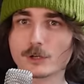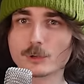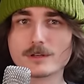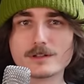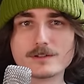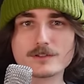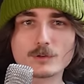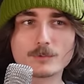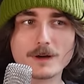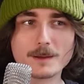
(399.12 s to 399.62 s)

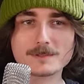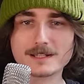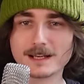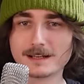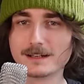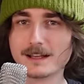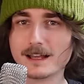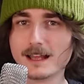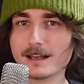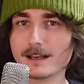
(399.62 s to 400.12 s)
According to the
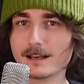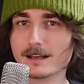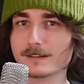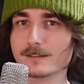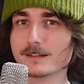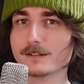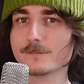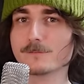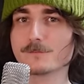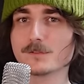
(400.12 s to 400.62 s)
website,
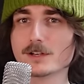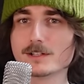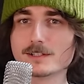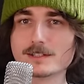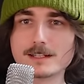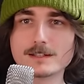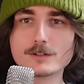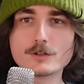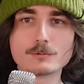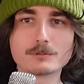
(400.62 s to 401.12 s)
the
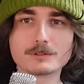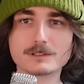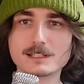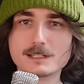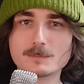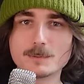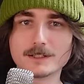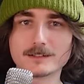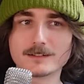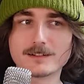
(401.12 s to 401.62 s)
first thing you will
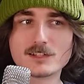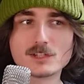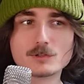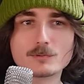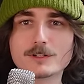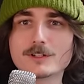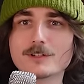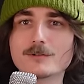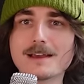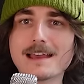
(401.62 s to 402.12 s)

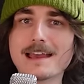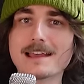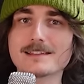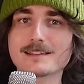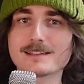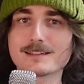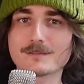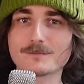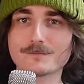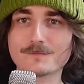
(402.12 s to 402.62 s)
experience when you
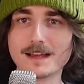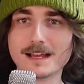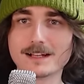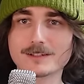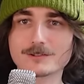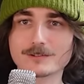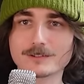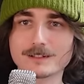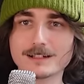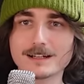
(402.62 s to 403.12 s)
enter the
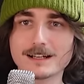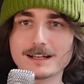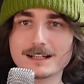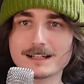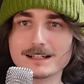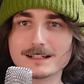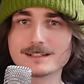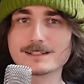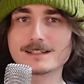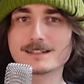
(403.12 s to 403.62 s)
factory
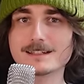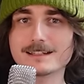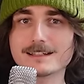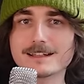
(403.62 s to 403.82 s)
is